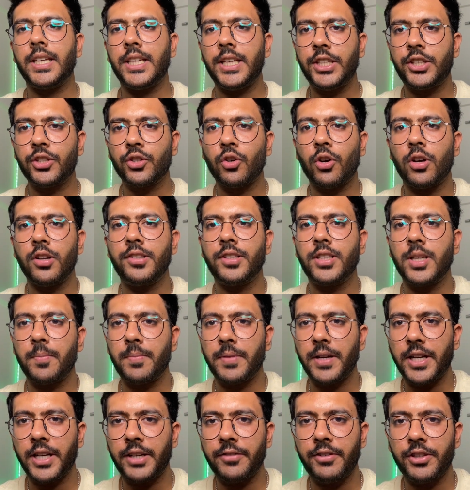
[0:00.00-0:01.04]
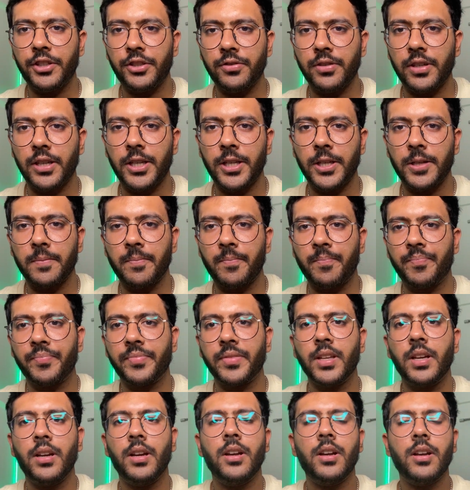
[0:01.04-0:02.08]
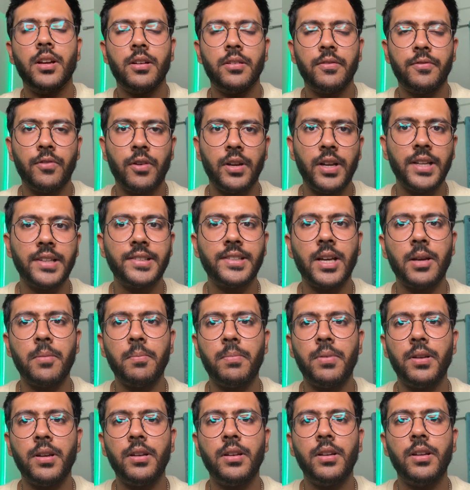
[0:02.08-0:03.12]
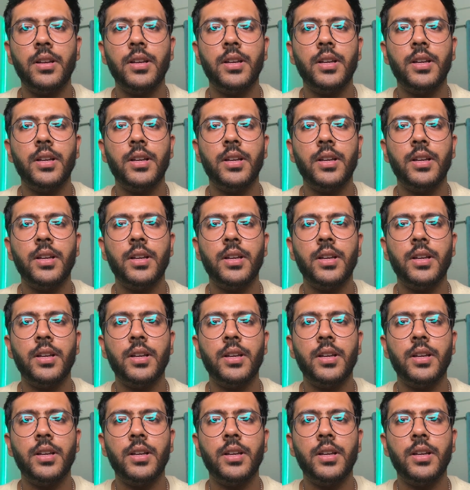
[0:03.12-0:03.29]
each concept individually. For example,